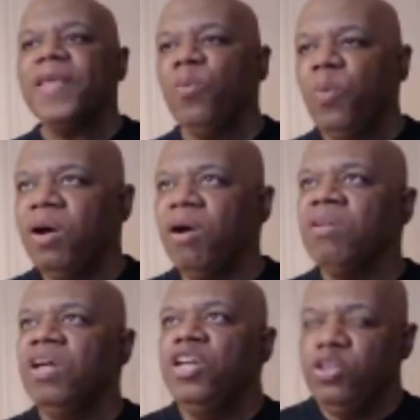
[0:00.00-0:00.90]

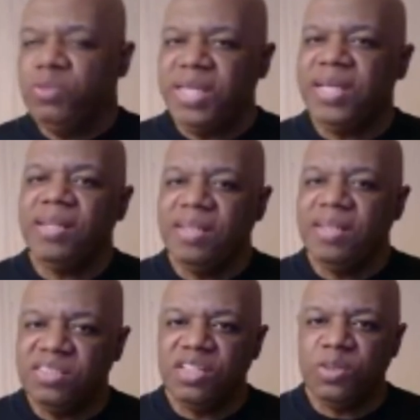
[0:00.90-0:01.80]
Well, you can't
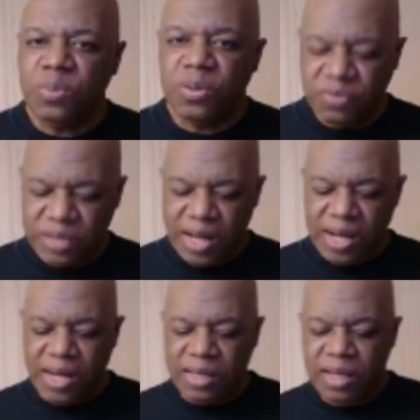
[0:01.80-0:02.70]
listen to the Word of
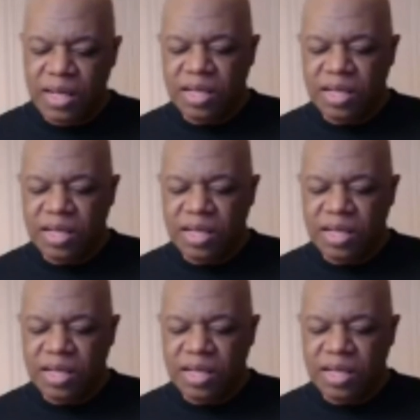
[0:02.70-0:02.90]
God